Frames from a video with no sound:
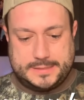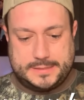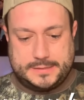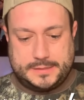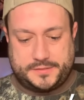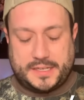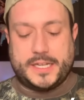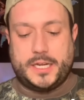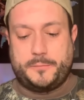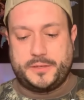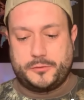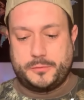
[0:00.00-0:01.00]
Second up in
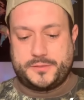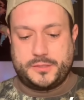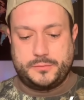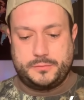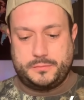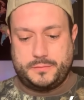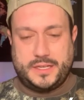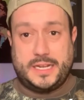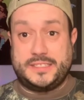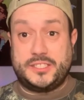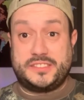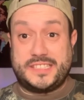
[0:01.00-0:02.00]
group two, I
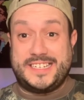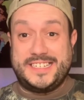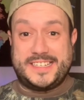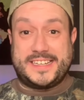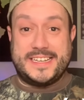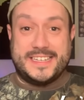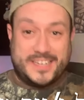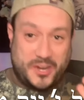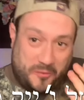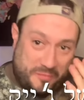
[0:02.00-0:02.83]
just said it again, oh my